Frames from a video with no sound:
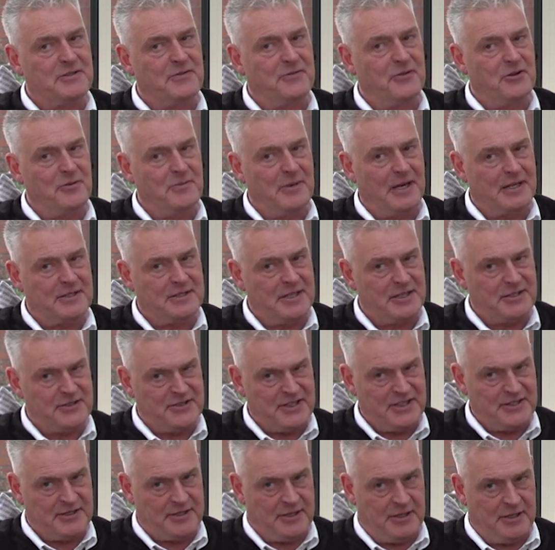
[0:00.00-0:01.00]
The food banks
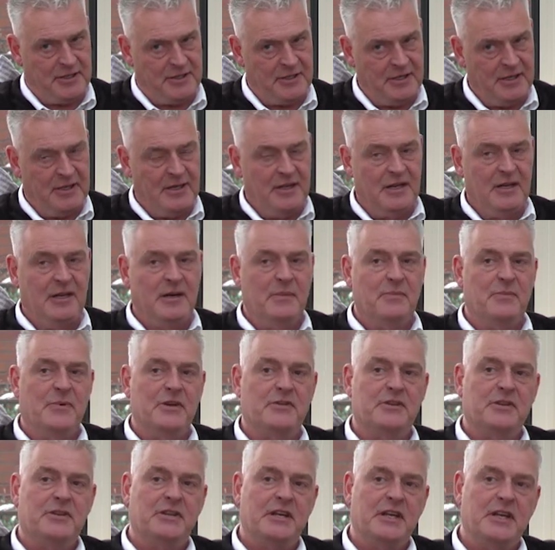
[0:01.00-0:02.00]
existed,
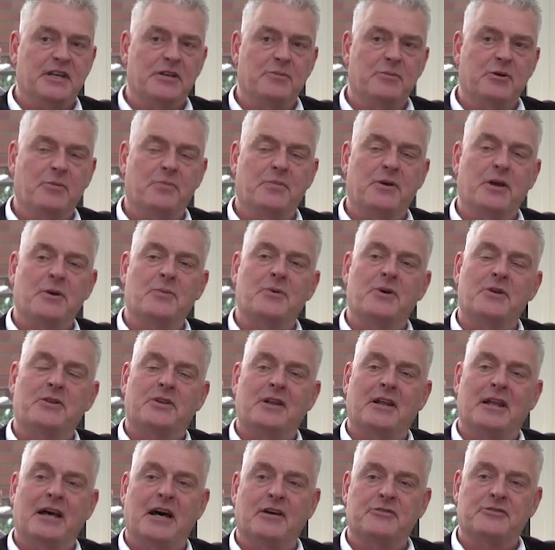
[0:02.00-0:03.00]
but the DWP weren't
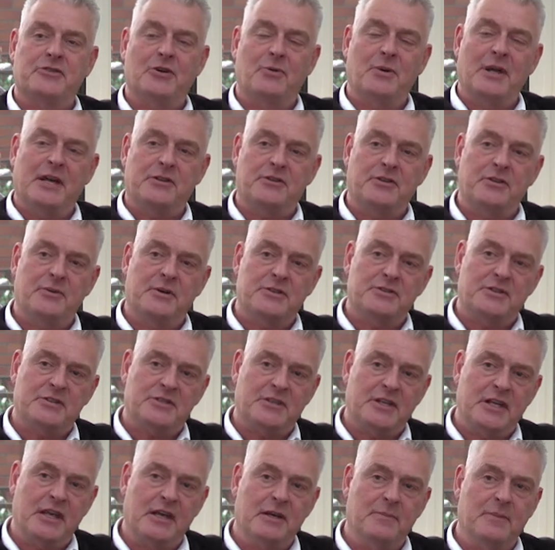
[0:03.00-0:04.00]
allowed, so we had to do it as
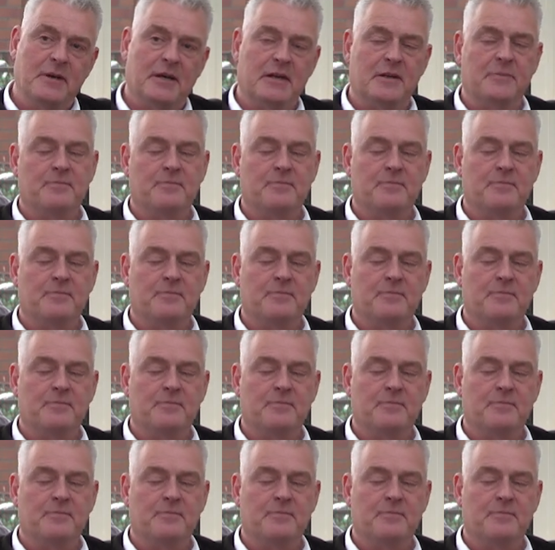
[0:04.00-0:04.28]
a CAB.